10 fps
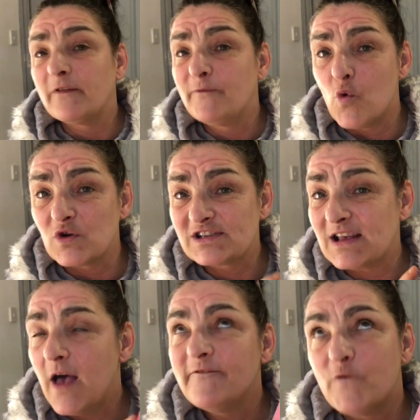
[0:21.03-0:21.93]

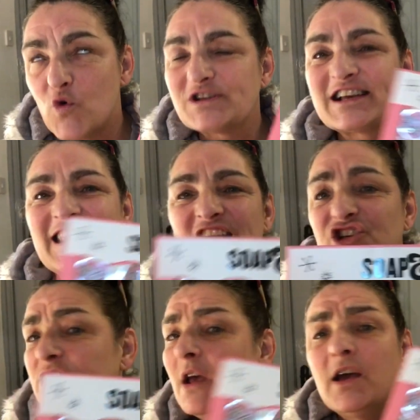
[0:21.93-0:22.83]
Force collection.